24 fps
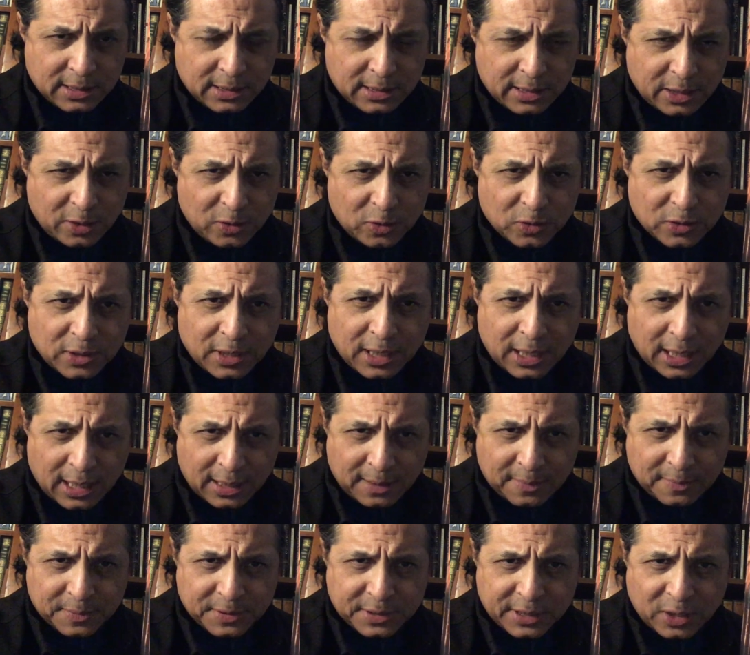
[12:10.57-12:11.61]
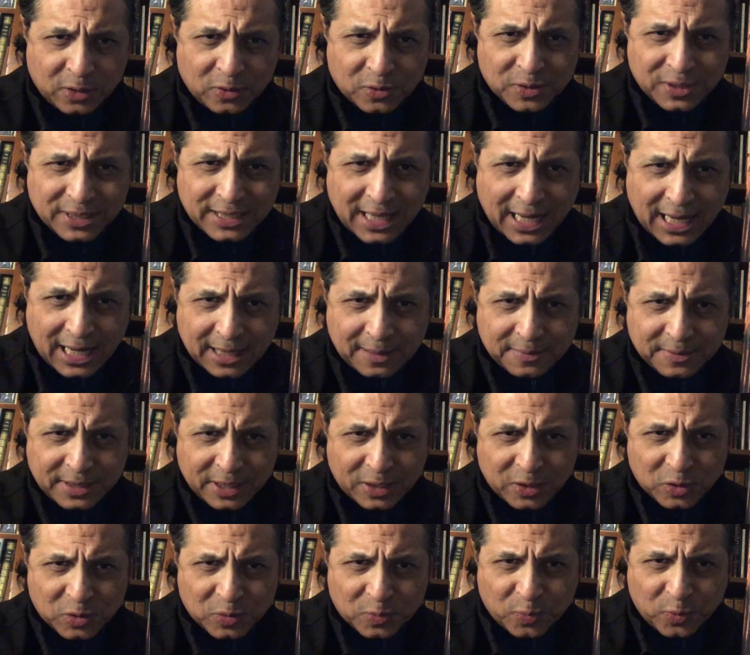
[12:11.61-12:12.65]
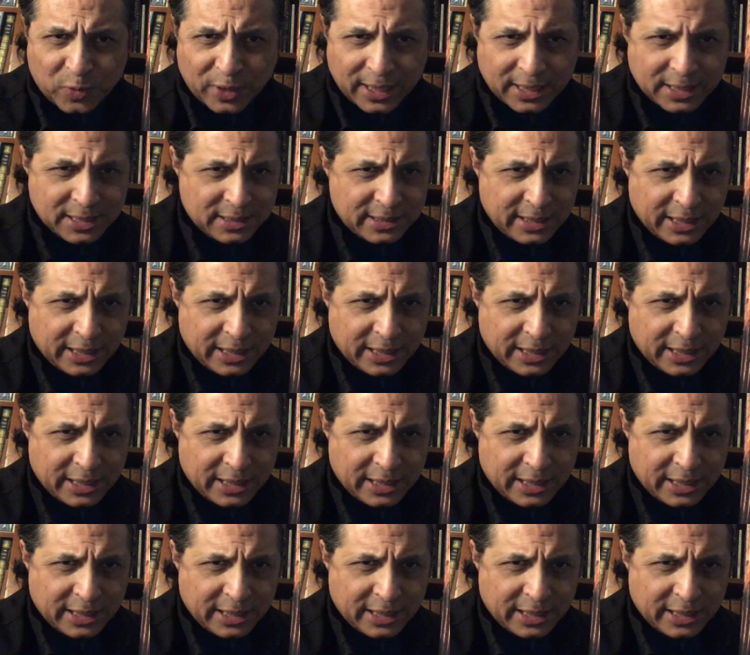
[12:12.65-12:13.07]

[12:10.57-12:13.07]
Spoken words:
They use clubs. They use knives. They use bricks.